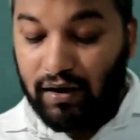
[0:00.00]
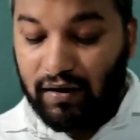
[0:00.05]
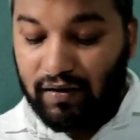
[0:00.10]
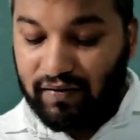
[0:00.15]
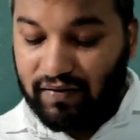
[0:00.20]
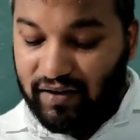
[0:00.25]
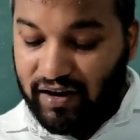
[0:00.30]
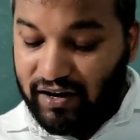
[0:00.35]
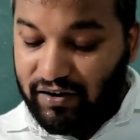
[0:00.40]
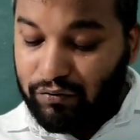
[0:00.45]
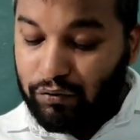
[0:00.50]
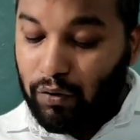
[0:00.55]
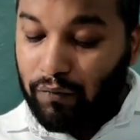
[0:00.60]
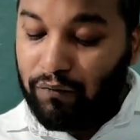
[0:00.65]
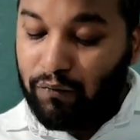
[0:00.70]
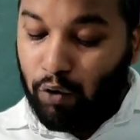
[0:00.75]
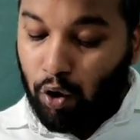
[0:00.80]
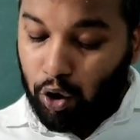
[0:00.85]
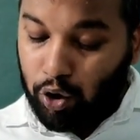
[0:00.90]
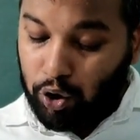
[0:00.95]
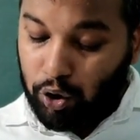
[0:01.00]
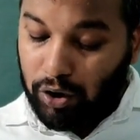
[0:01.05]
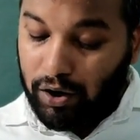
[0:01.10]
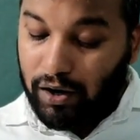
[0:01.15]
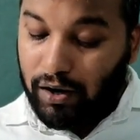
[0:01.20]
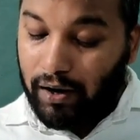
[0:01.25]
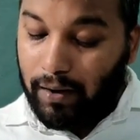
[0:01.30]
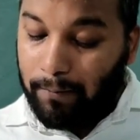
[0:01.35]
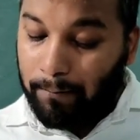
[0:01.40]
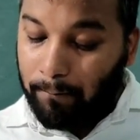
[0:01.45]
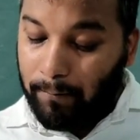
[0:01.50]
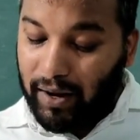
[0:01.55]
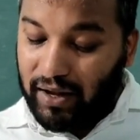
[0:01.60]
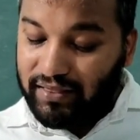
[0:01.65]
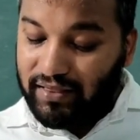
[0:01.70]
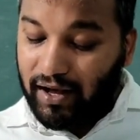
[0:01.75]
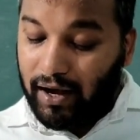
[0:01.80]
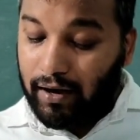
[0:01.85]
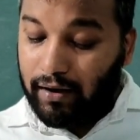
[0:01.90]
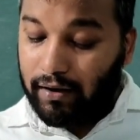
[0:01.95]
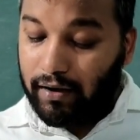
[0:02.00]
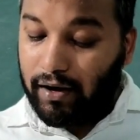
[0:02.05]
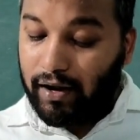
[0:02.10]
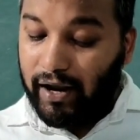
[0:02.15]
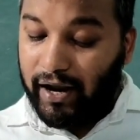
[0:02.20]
Seeds of cotton, madar,